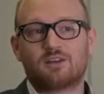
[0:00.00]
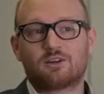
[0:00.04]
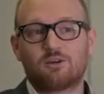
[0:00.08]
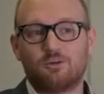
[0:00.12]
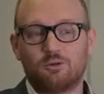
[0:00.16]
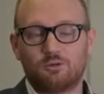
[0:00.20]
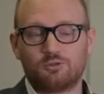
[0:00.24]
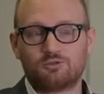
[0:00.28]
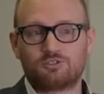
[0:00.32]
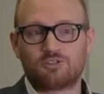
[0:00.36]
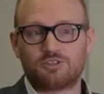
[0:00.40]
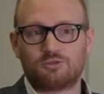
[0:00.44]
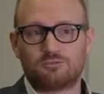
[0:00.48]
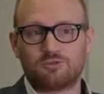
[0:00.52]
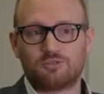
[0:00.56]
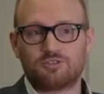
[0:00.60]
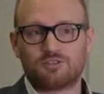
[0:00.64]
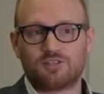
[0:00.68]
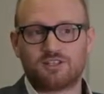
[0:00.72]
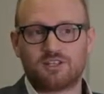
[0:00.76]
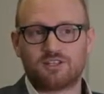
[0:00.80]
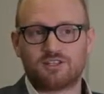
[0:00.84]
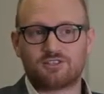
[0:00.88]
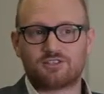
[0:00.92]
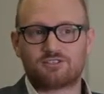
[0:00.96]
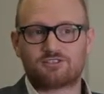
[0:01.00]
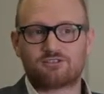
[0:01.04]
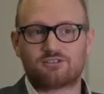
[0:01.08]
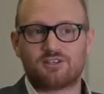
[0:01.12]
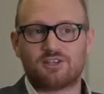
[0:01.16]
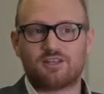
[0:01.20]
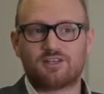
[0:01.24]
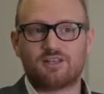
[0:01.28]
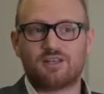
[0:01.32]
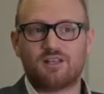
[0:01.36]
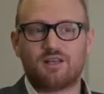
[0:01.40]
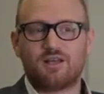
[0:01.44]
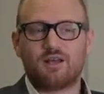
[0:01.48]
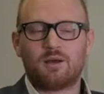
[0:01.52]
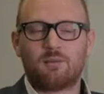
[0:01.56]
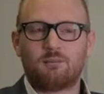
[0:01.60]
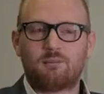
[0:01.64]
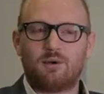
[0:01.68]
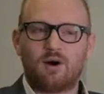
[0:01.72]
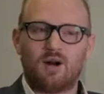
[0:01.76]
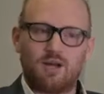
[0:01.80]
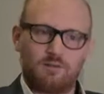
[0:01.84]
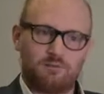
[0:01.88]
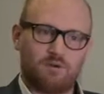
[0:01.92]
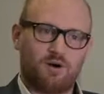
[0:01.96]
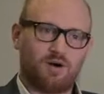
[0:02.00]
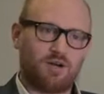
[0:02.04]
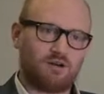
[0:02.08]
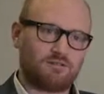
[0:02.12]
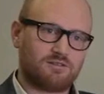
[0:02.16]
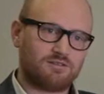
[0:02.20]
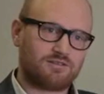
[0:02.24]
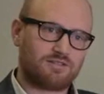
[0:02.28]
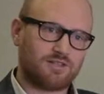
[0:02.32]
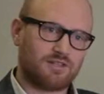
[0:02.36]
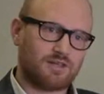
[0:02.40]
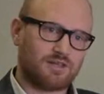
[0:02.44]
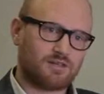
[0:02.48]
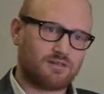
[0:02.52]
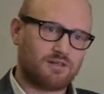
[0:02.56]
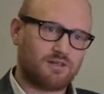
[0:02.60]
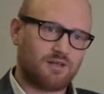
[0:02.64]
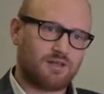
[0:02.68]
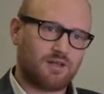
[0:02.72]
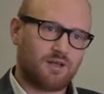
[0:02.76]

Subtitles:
caused to the music industry by piracy,